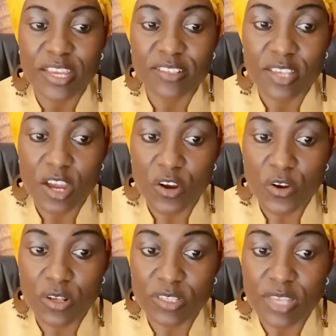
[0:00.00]
there is a,
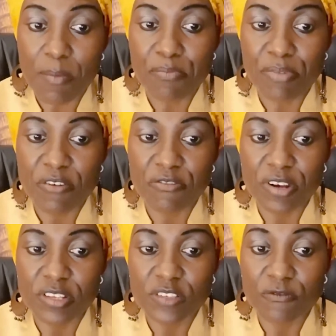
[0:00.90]
some
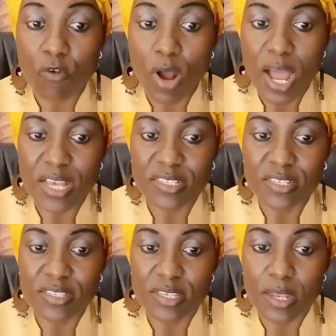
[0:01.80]
preference for
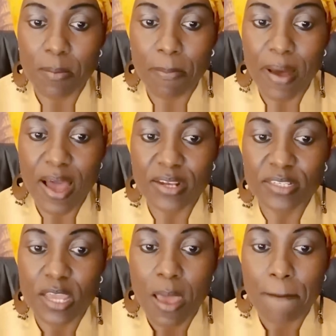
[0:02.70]
cousins in part
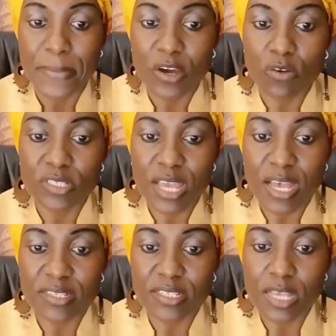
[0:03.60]
because
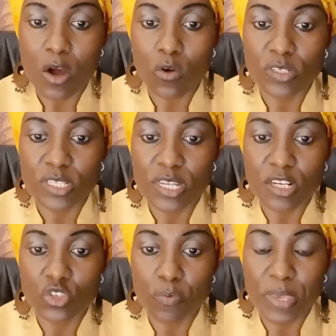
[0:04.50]
cousins are
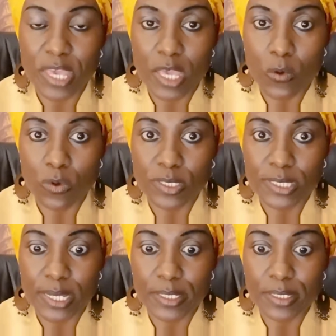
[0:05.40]
considered to be equal
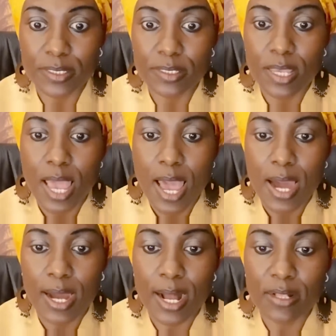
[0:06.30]
status.
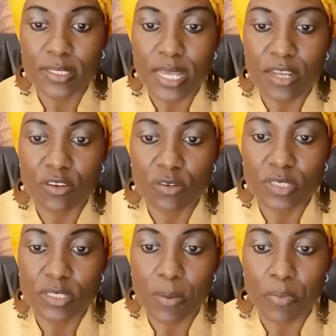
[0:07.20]
Girls are
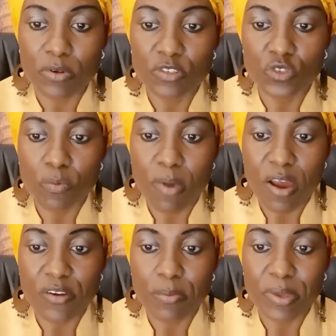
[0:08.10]
not supposed to
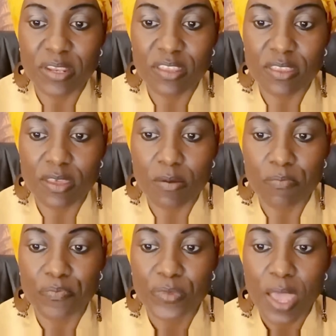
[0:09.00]
marry beneath them.